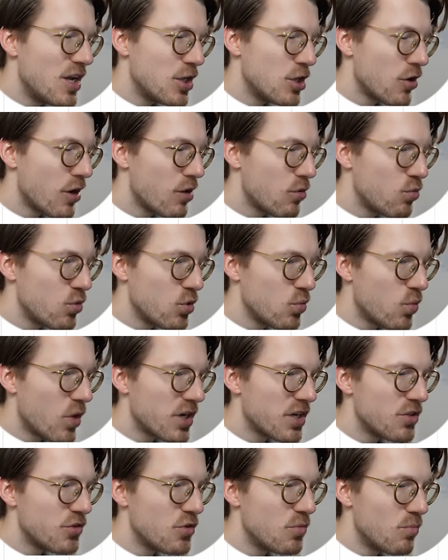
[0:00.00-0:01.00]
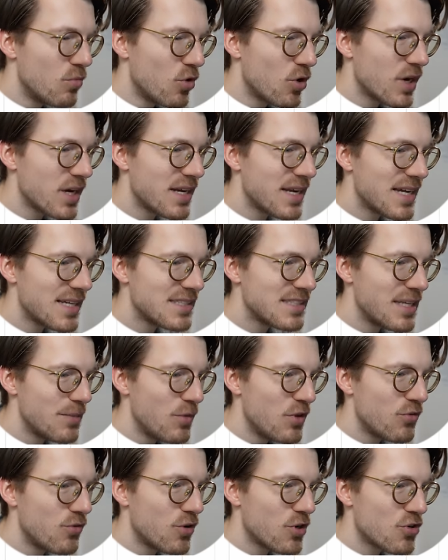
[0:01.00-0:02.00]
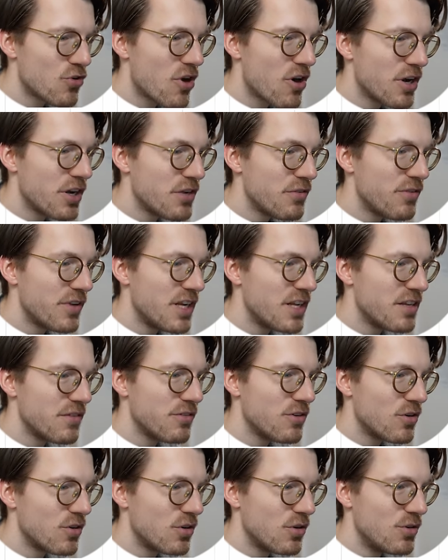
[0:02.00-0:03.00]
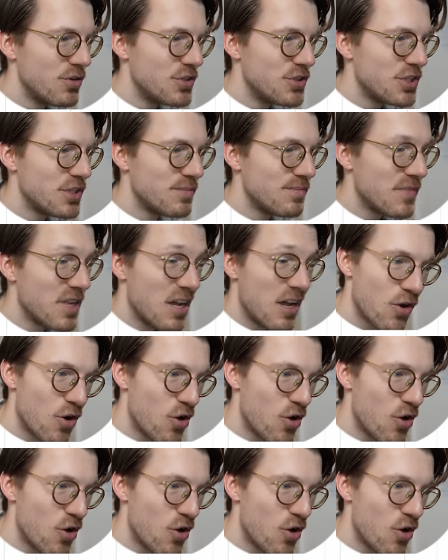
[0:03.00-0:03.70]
though I would want to do more testing before drawing a definitive conclusion.